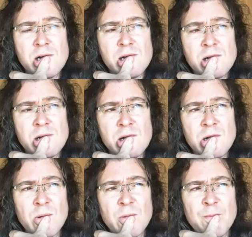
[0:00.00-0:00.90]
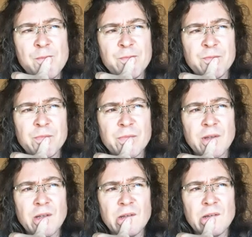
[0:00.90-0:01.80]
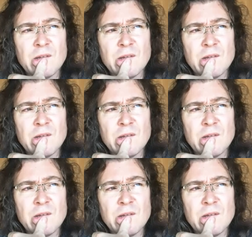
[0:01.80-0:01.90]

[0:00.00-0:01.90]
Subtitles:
No one is speaking in this clip.